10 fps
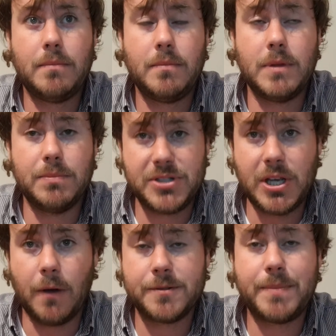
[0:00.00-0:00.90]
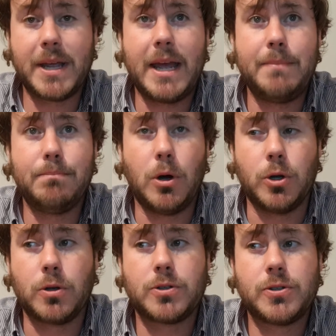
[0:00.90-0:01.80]
themselves became
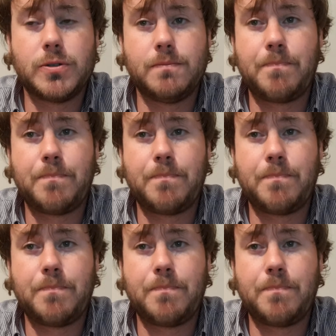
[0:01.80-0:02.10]
monarchs?